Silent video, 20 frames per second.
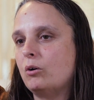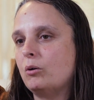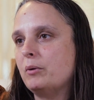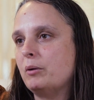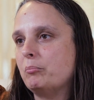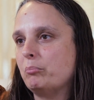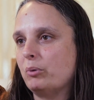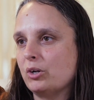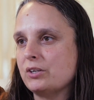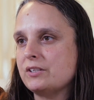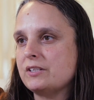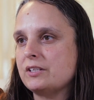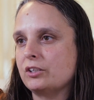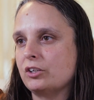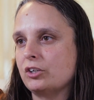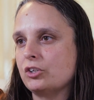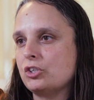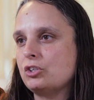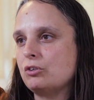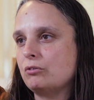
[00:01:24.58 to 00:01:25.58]
home and birth
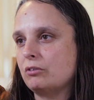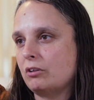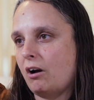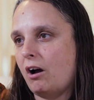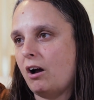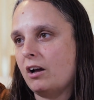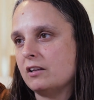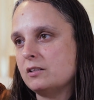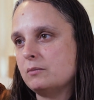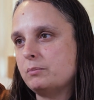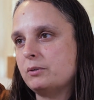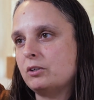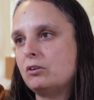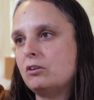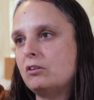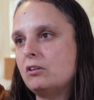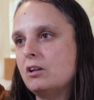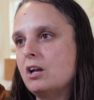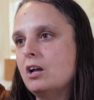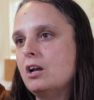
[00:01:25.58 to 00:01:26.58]
center to the
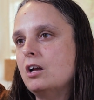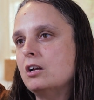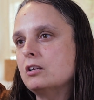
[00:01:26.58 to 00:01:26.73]
hospital.